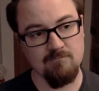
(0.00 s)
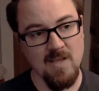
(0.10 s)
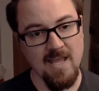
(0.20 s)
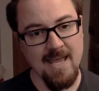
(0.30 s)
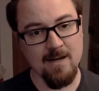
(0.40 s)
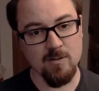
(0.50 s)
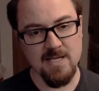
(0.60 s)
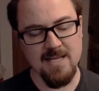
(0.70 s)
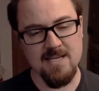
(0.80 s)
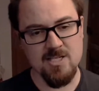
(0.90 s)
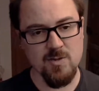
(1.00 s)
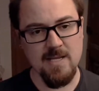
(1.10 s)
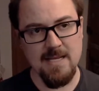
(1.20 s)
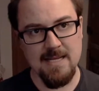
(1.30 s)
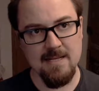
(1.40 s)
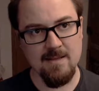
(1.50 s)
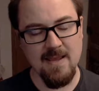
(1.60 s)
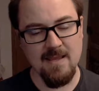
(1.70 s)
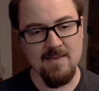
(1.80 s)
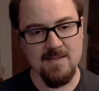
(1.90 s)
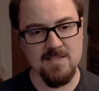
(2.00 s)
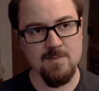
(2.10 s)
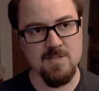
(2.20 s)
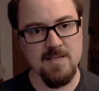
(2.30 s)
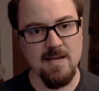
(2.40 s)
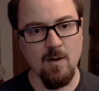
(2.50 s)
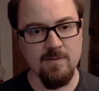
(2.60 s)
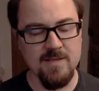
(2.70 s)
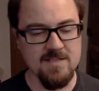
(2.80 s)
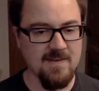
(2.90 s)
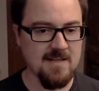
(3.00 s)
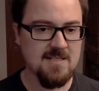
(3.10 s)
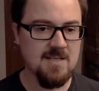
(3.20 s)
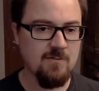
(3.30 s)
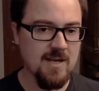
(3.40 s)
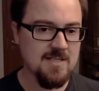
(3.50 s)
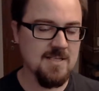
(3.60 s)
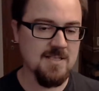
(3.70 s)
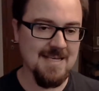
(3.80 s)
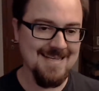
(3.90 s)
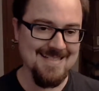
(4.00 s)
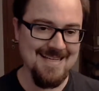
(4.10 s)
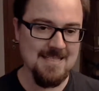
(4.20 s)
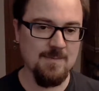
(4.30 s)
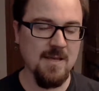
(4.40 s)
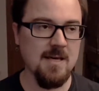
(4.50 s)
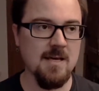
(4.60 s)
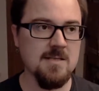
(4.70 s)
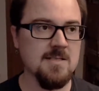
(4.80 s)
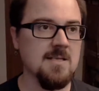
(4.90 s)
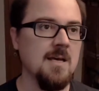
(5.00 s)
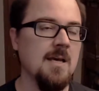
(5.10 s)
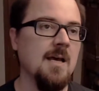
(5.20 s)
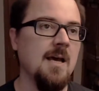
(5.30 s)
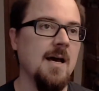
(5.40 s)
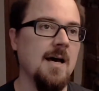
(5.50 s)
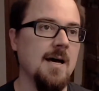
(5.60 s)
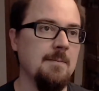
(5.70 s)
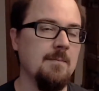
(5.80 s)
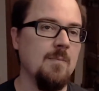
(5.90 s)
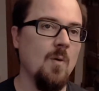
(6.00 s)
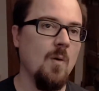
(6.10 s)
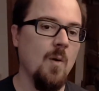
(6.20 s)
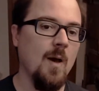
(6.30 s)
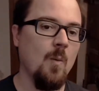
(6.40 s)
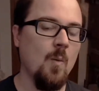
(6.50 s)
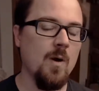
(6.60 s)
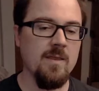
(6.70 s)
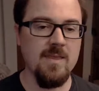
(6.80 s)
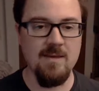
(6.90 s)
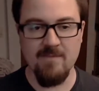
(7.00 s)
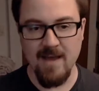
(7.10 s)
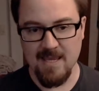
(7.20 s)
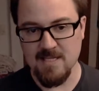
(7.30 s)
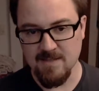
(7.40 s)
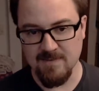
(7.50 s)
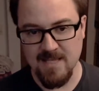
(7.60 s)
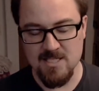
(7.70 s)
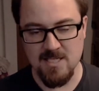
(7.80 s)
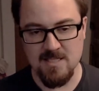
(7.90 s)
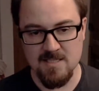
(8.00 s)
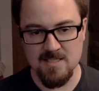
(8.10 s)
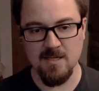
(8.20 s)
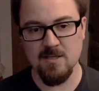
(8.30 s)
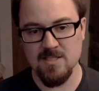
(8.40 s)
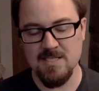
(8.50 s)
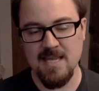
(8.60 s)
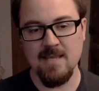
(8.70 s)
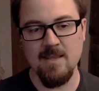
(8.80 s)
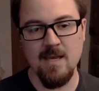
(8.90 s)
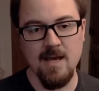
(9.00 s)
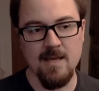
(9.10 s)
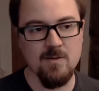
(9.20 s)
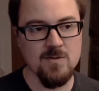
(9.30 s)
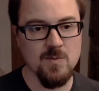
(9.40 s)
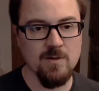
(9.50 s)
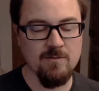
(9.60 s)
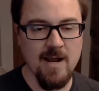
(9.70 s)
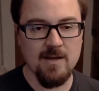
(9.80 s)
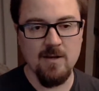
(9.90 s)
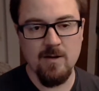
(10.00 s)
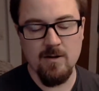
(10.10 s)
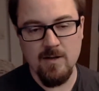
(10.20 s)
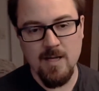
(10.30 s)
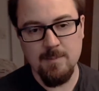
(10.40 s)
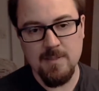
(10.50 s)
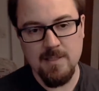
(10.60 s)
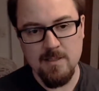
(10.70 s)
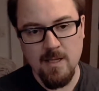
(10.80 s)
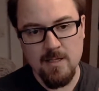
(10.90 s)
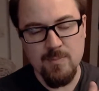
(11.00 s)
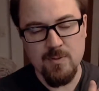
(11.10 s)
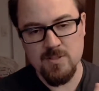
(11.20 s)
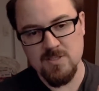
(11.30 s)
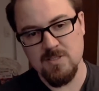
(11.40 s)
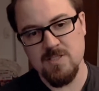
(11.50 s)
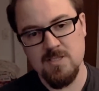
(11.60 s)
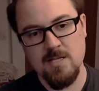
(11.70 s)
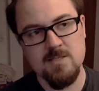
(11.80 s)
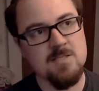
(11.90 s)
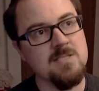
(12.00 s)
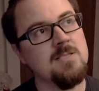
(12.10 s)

and alternate history in taking the assumption that all these fantasy races exist because one of the Vikings of legend, Sigurd Snake in the Eye, who is one of Ragnar Lodbrok's sons,